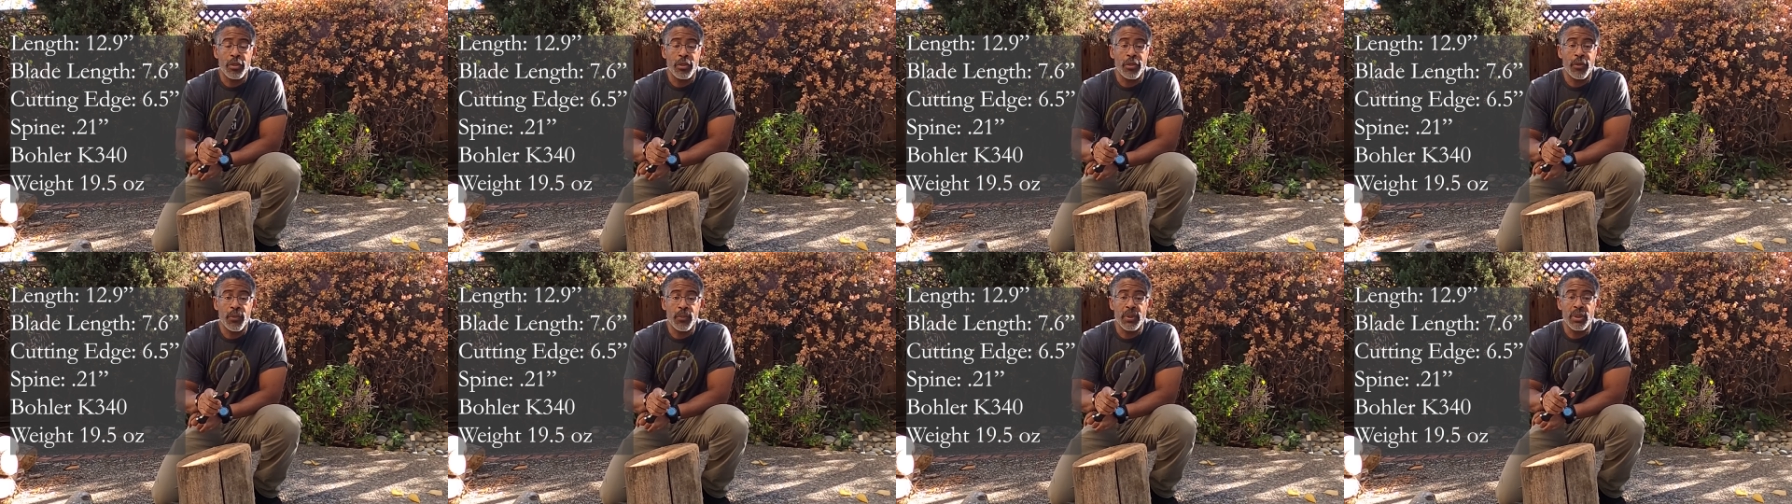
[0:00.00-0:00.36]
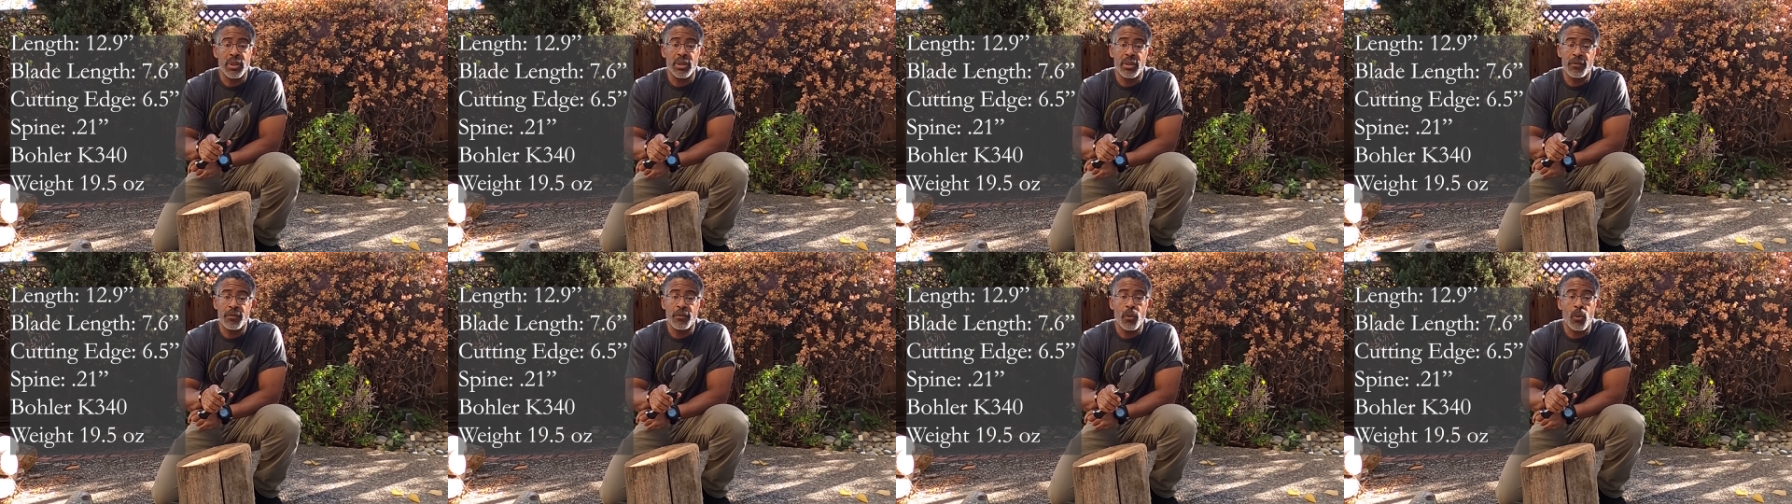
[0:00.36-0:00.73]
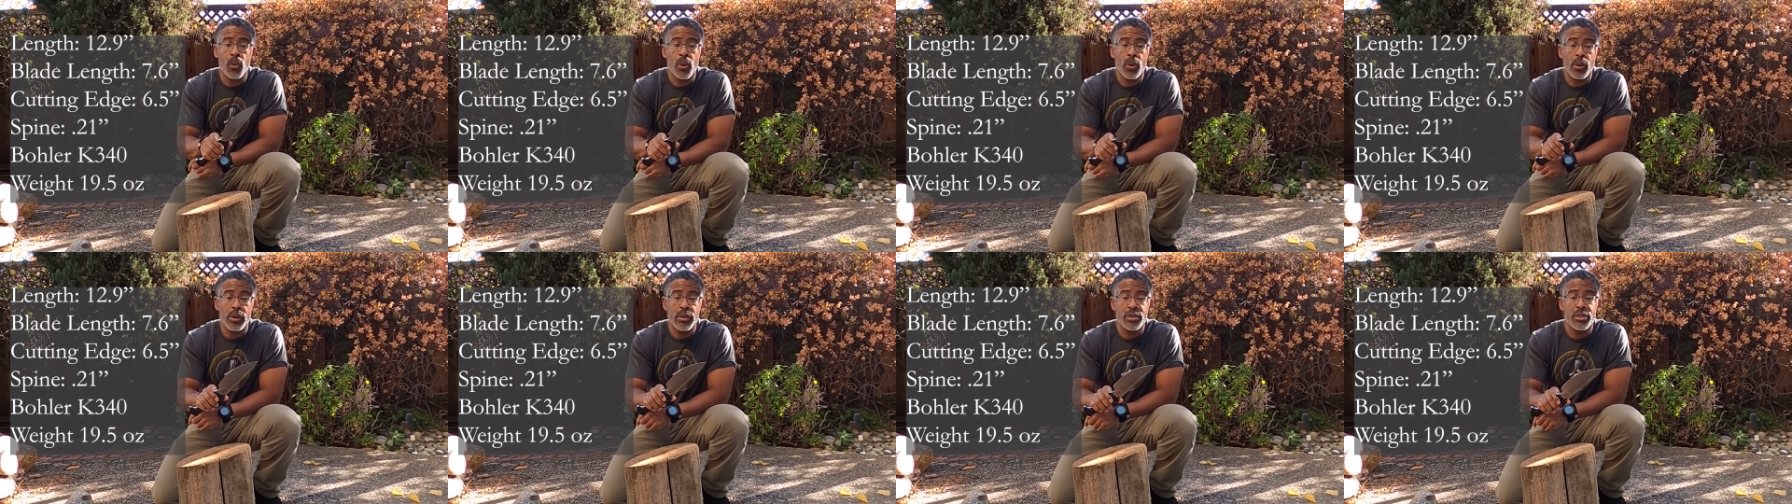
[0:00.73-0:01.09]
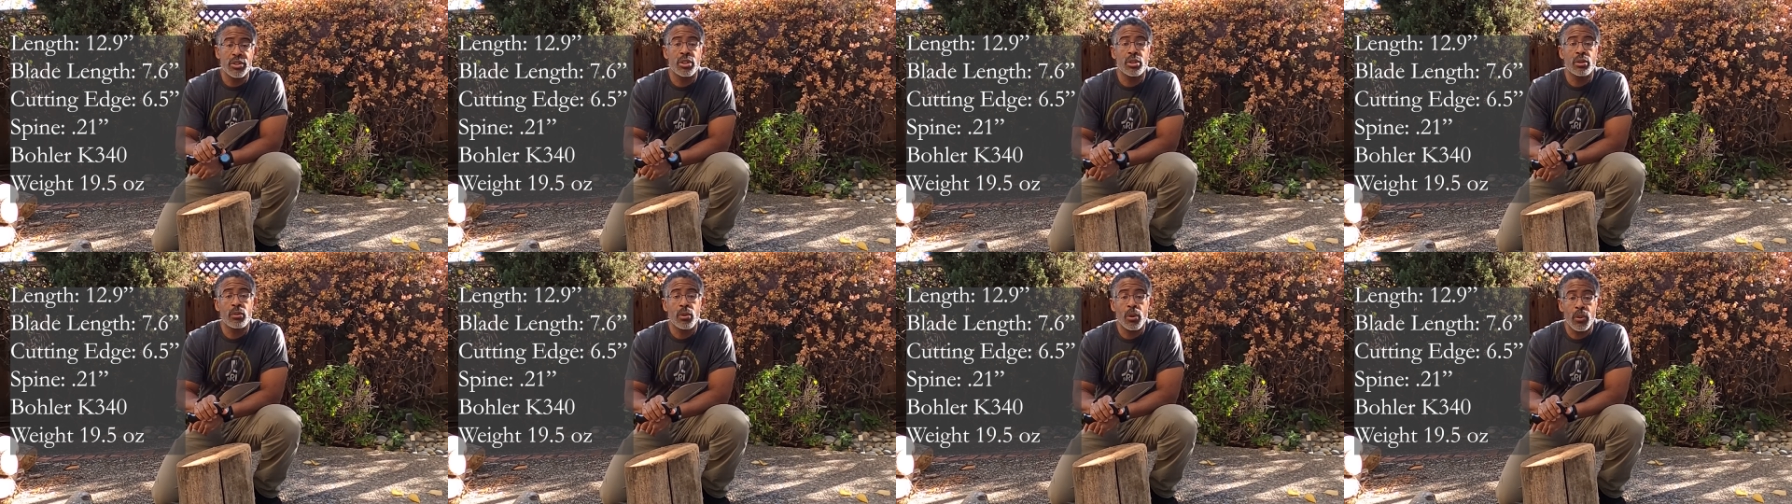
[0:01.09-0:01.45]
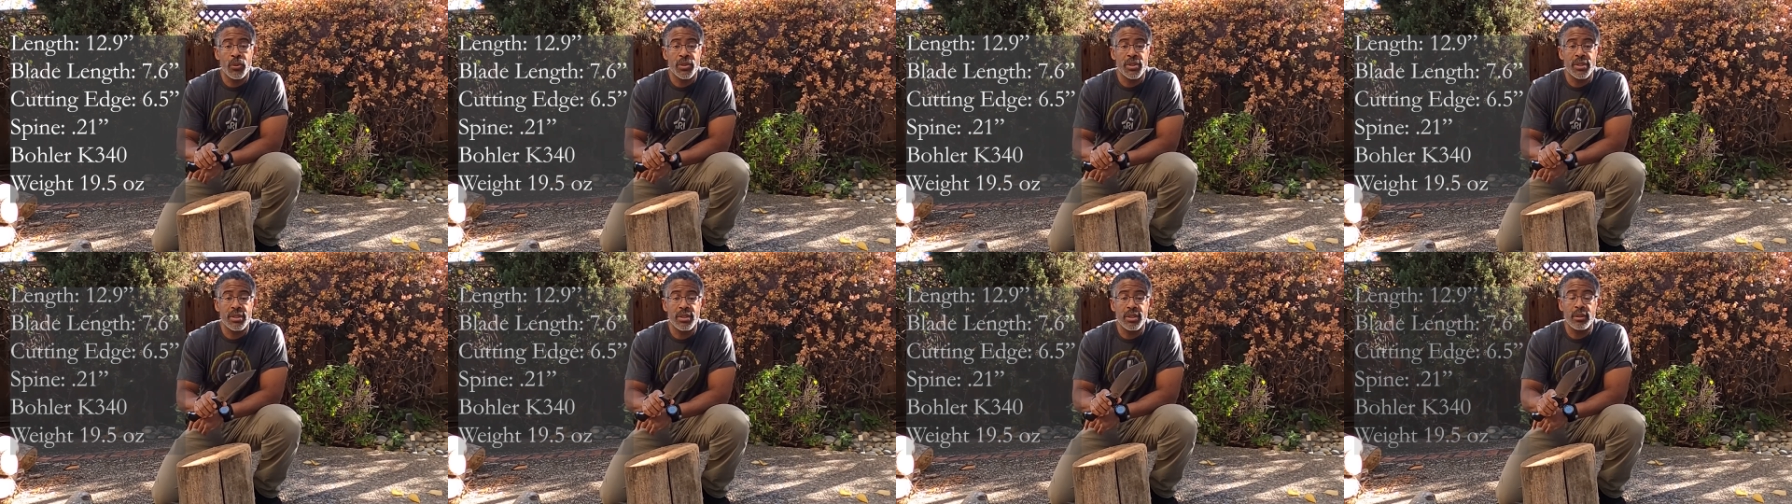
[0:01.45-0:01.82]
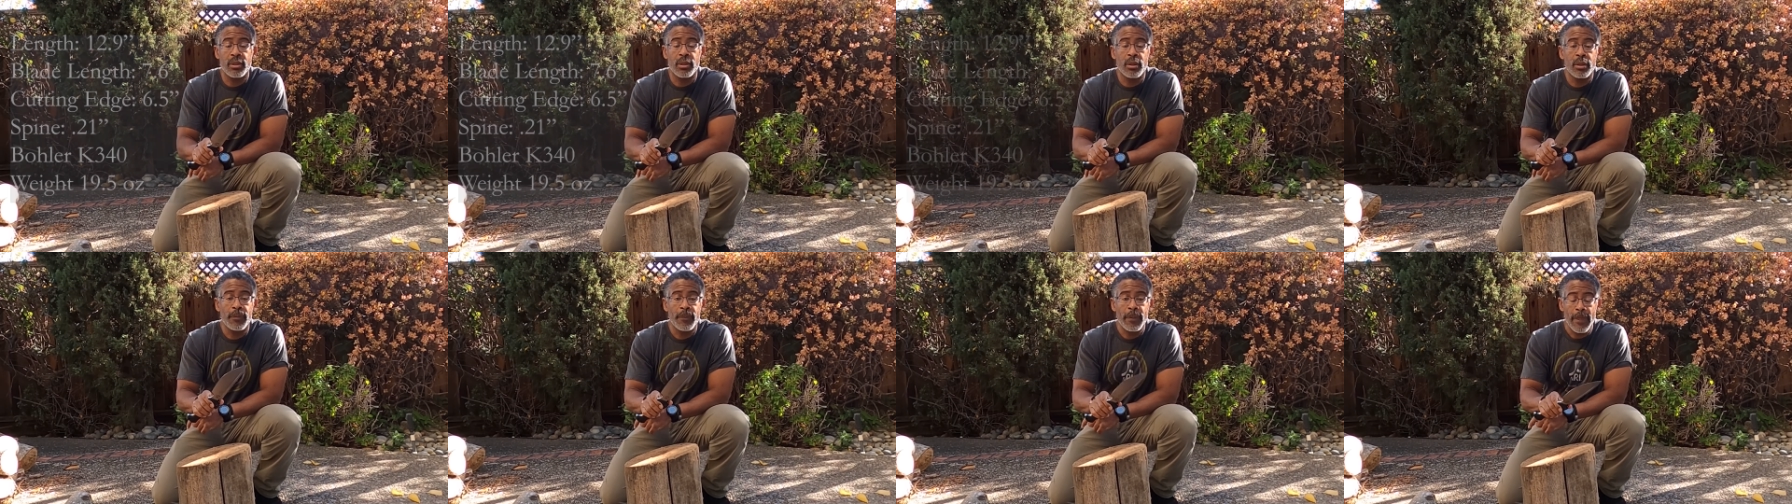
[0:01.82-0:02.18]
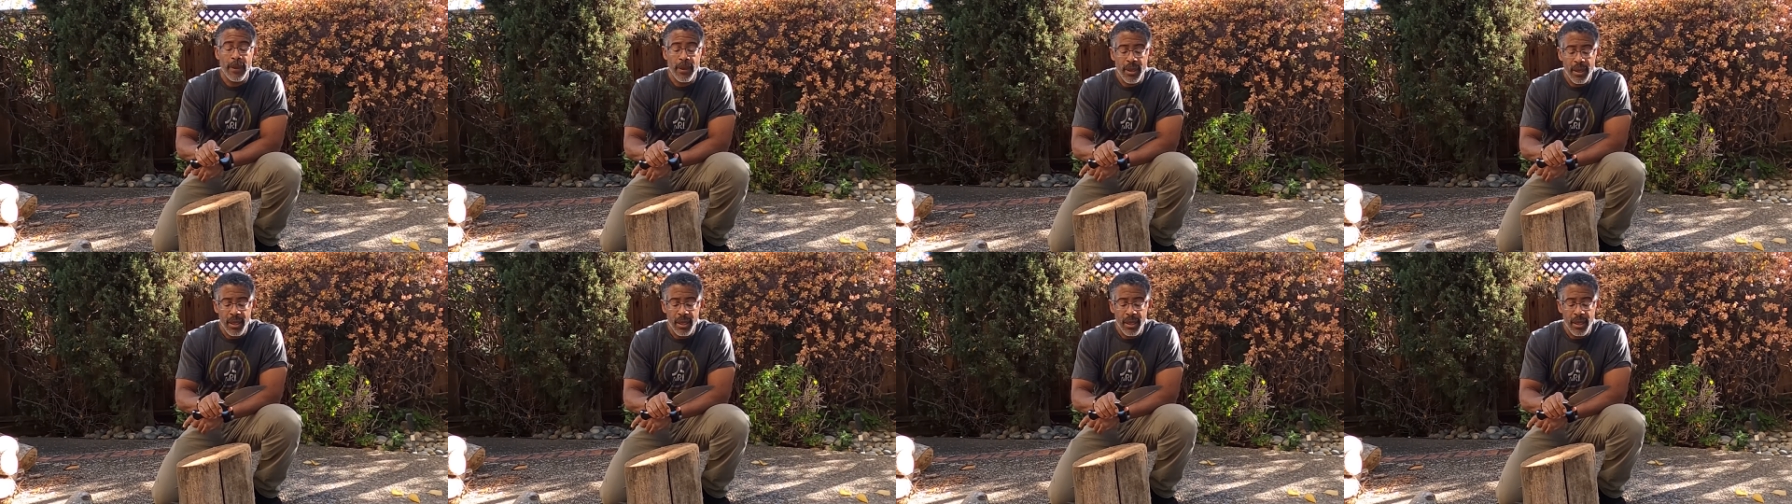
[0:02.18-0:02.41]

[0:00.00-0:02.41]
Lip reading: 340 steel.